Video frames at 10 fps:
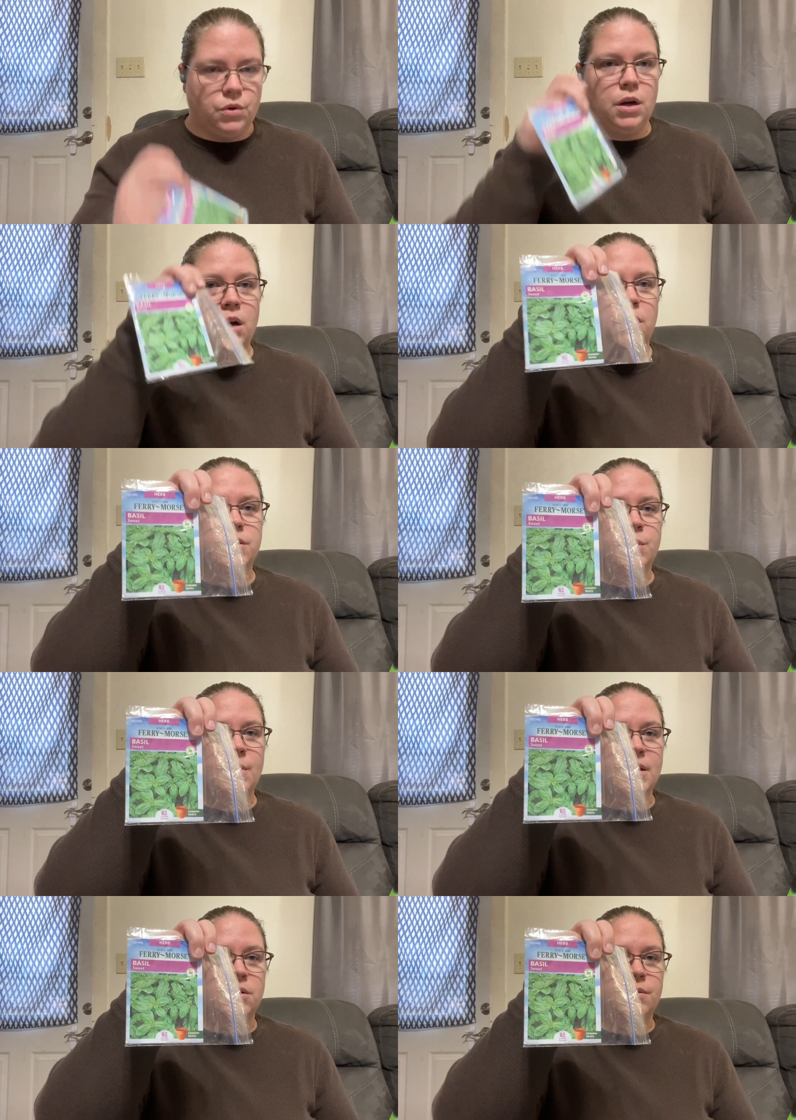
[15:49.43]
Oh, sweet
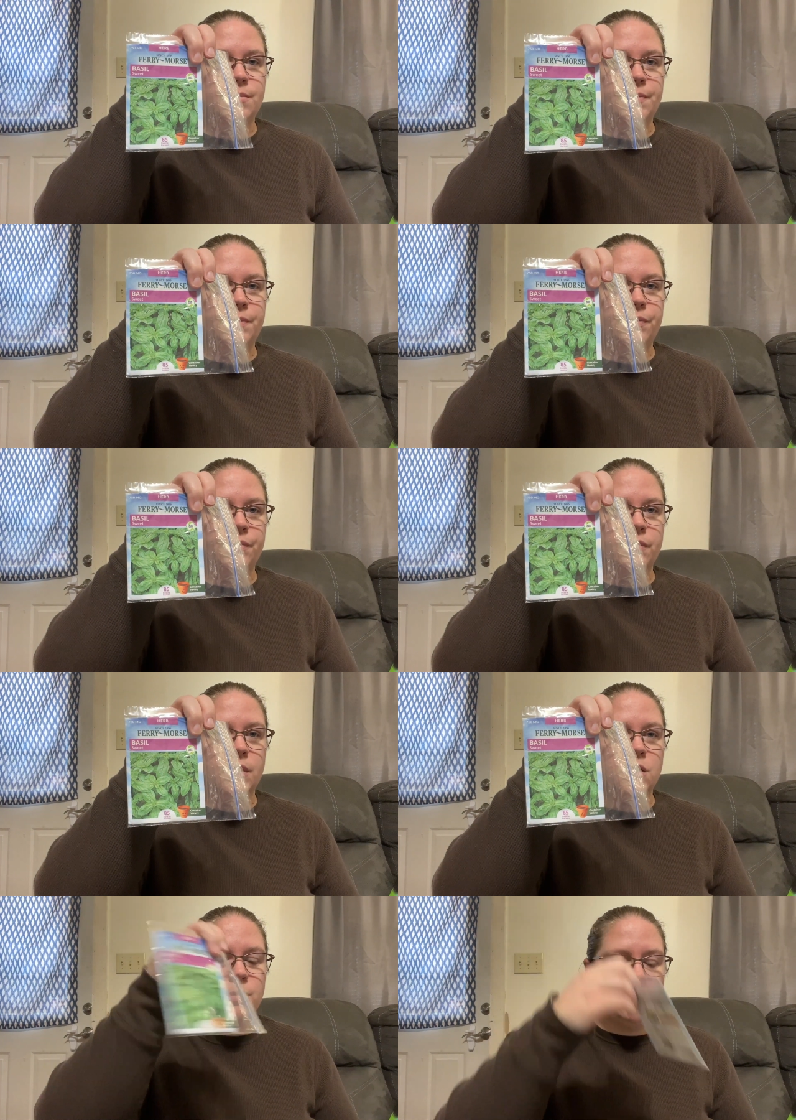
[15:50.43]
basil.
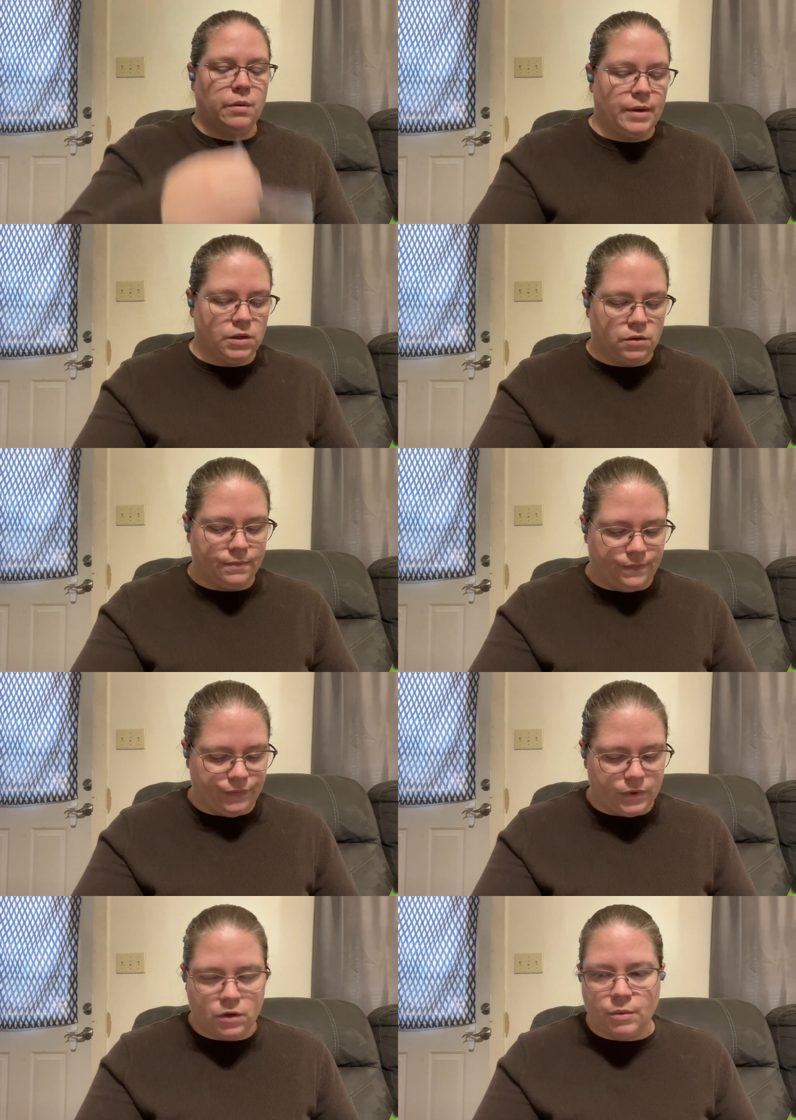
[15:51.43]
Here's my sweet basil.
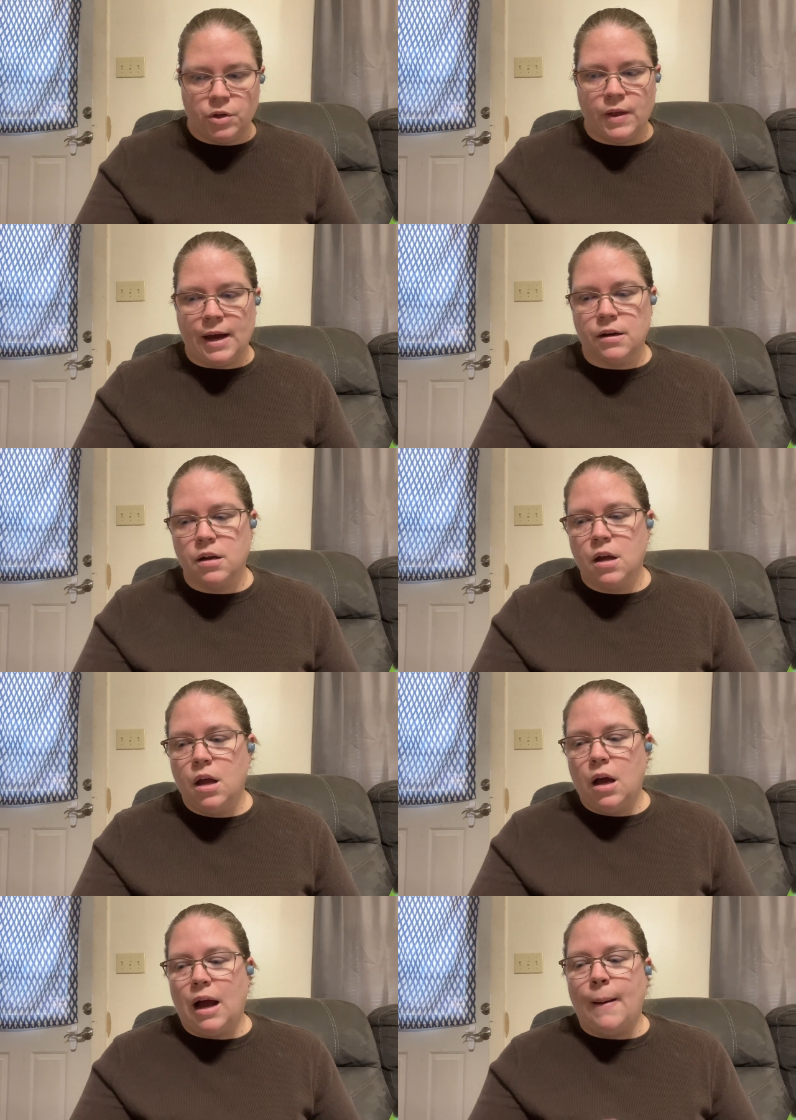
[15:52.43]
So I'm gonna do that.
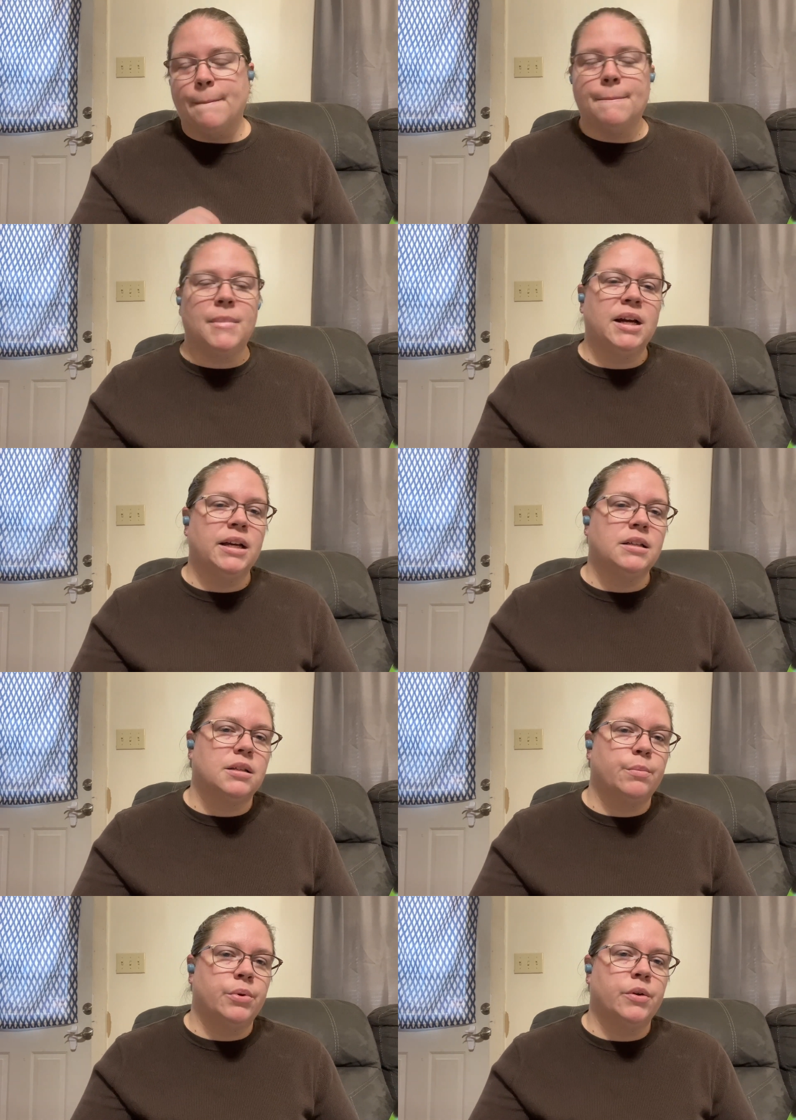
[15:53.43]
I might
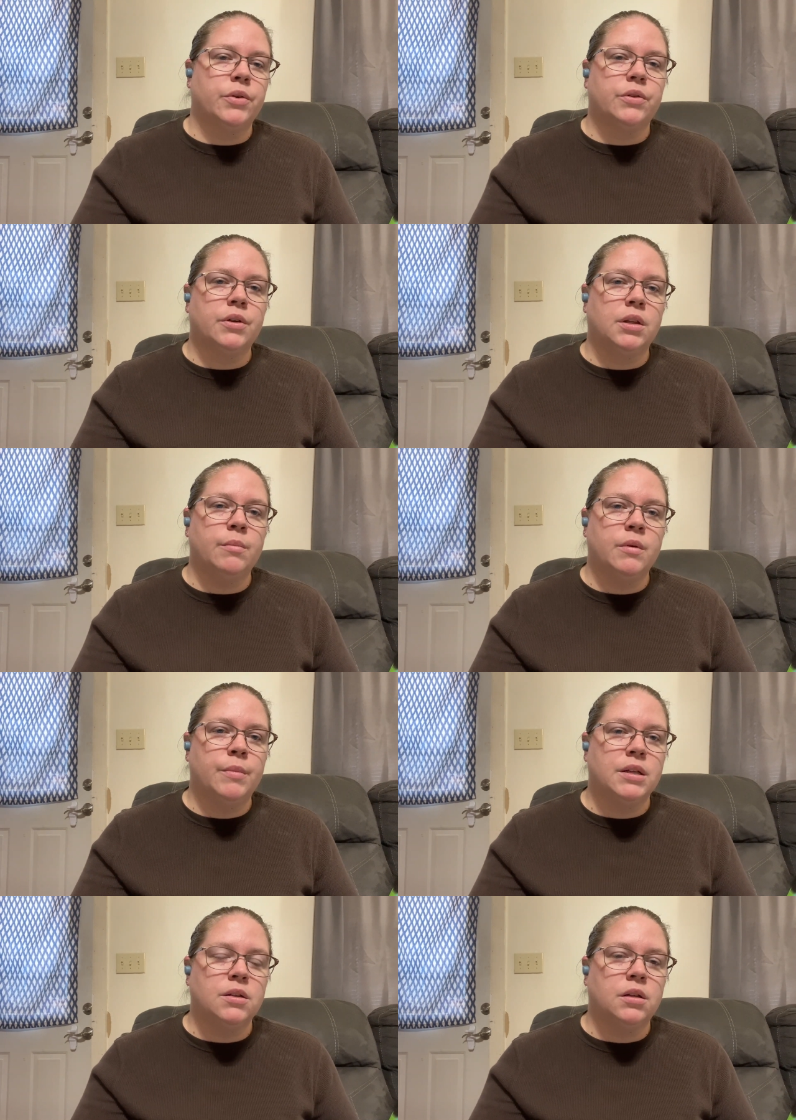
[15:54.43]
put the lemon
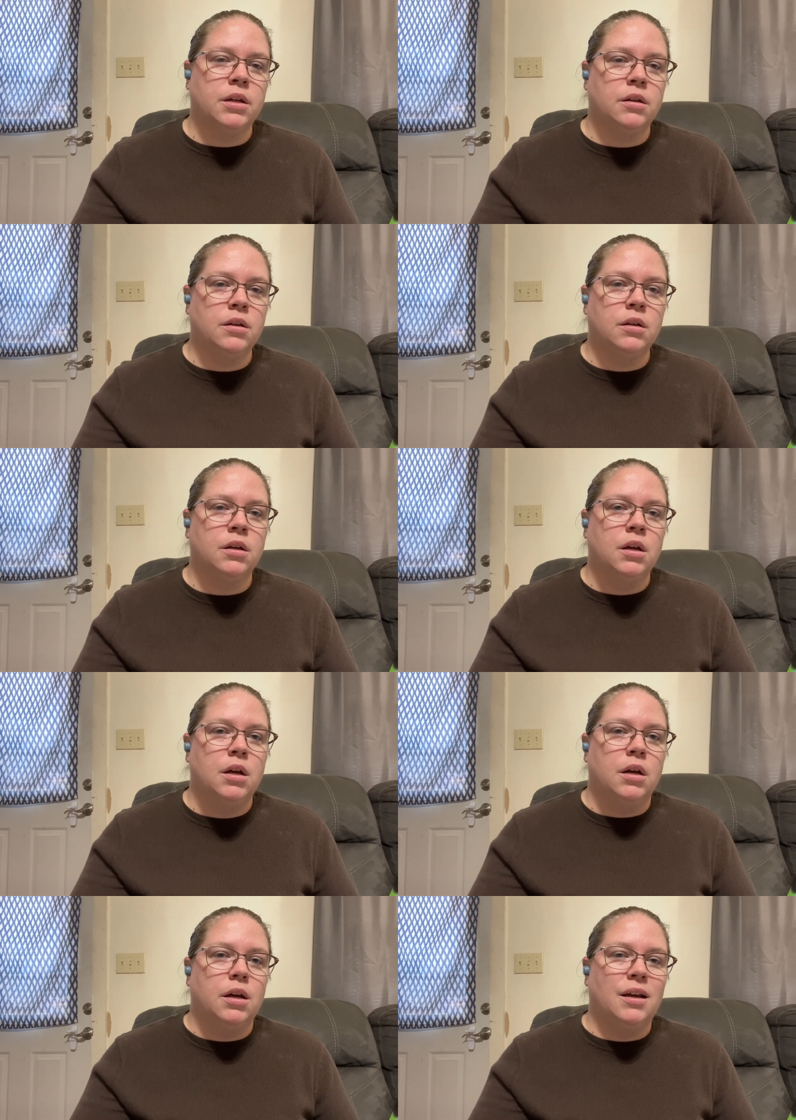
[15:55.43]
basil in
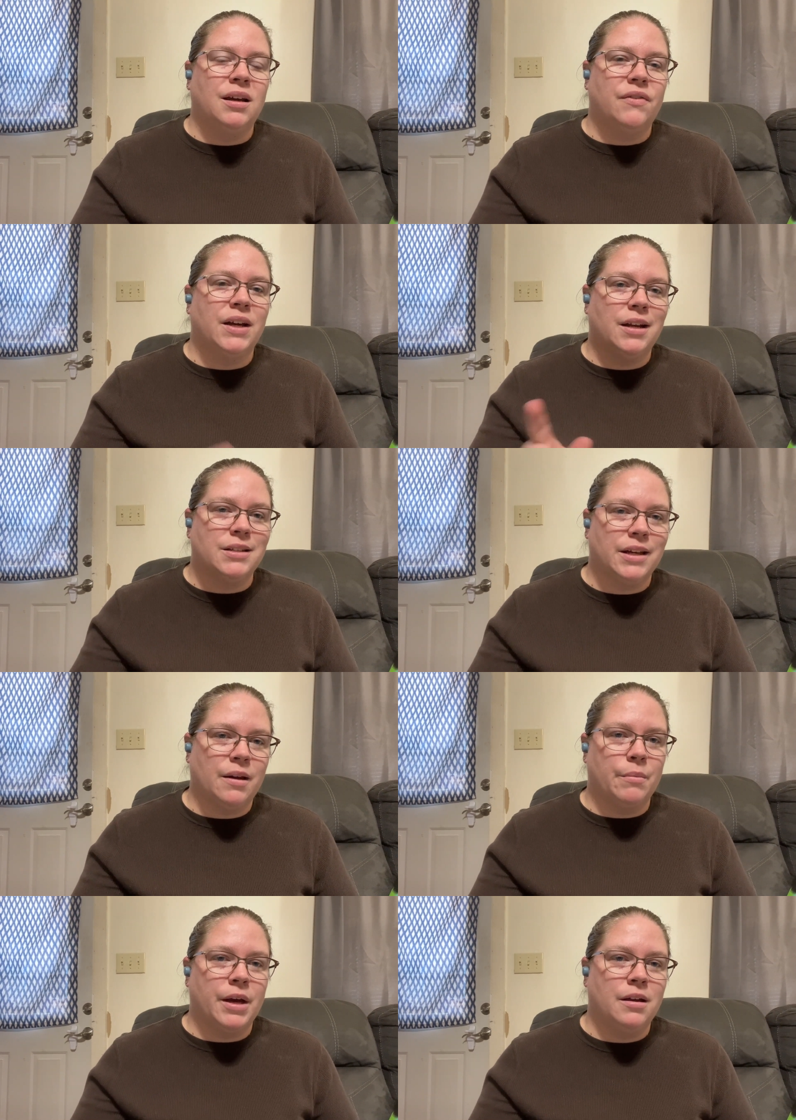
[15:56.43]
if I get a
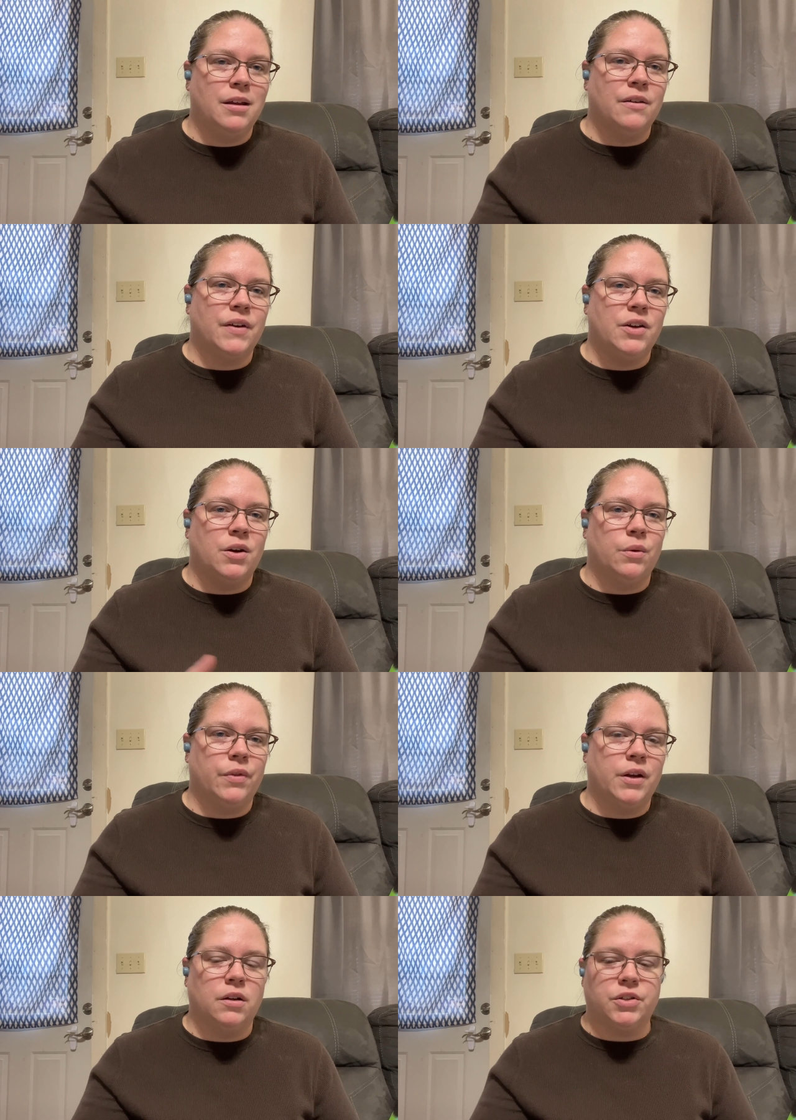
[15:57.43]
second bed. If I don't,
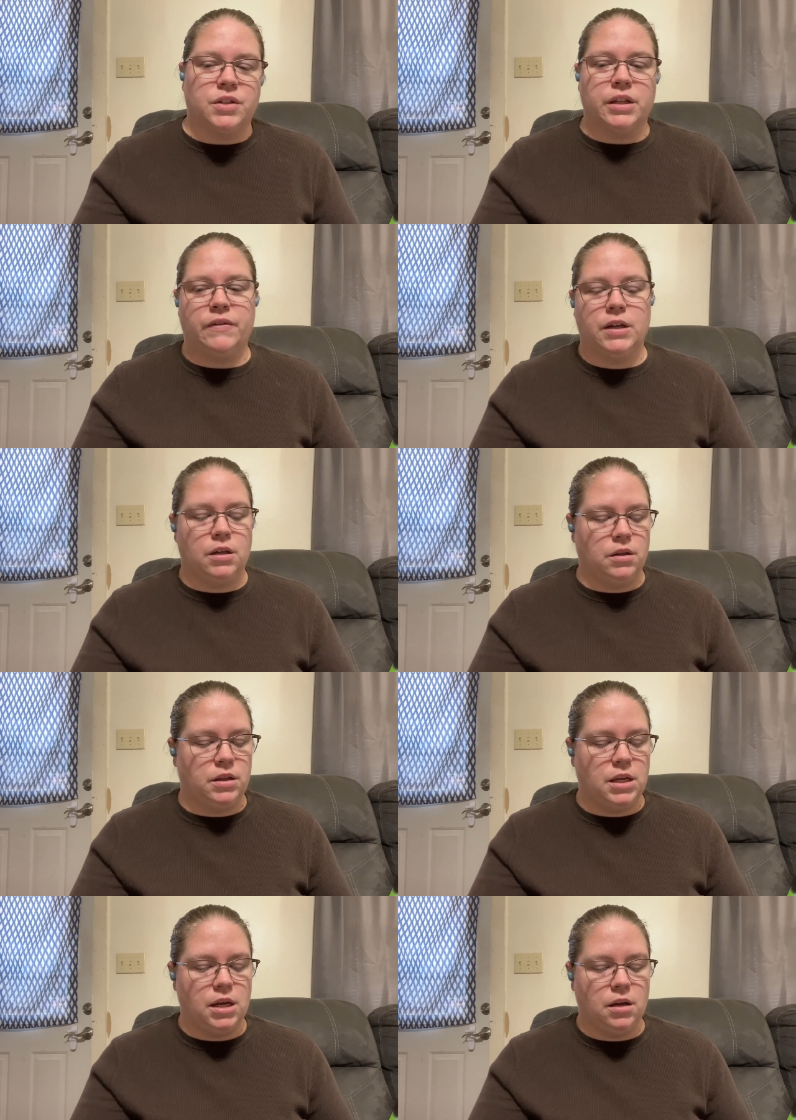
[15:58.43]
then I'll just leave it in
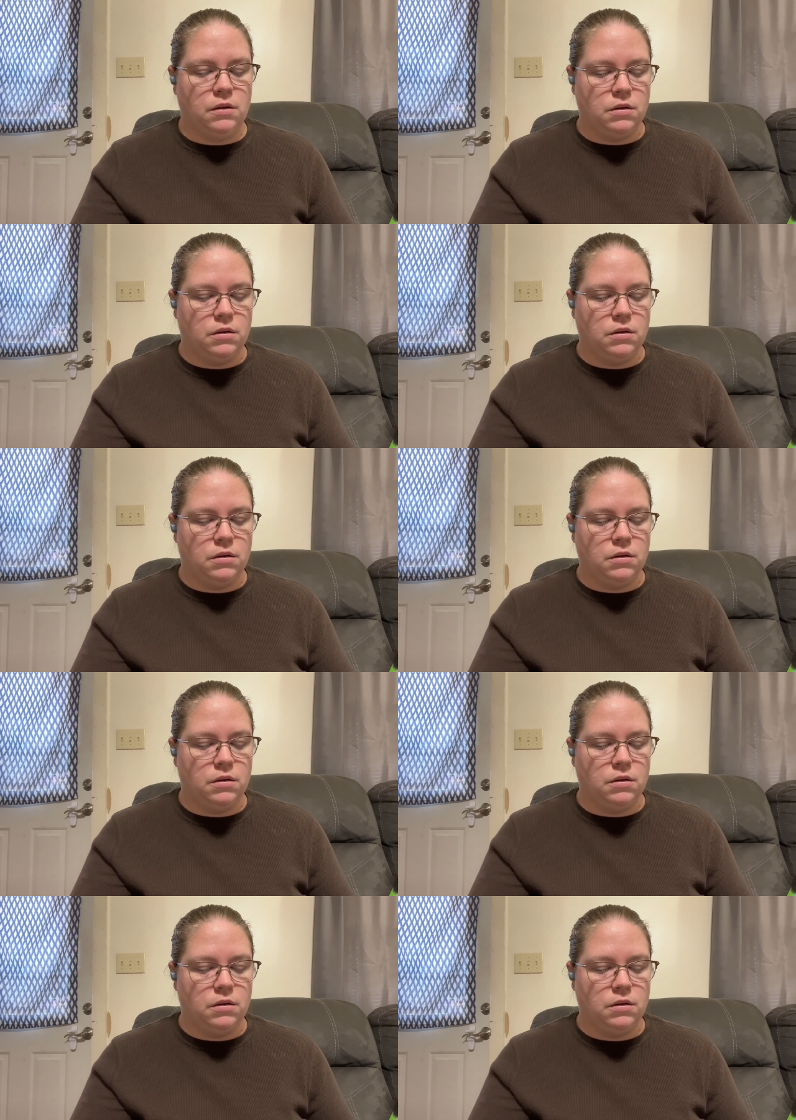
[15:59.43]
the